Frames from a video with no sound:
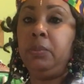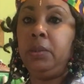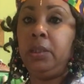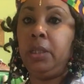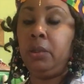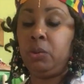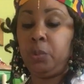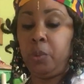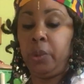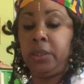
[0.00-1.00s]
getting those
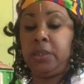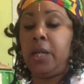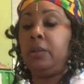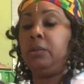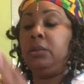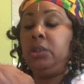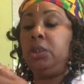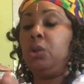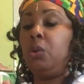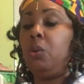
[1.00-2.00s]
points out, and you
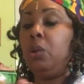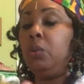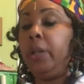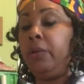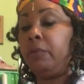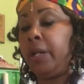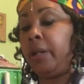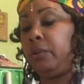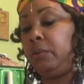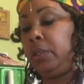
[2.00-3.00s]
just go all the way
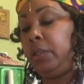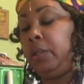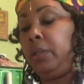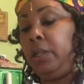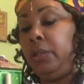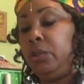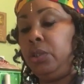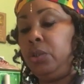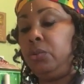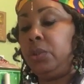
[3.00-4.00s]
around and you
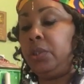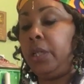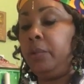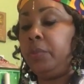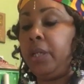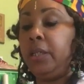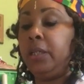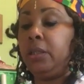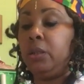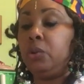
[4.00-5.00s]
just do the same thing.
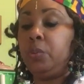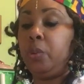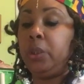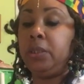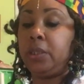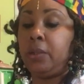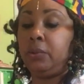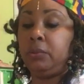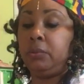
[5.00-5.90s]
Get those points out.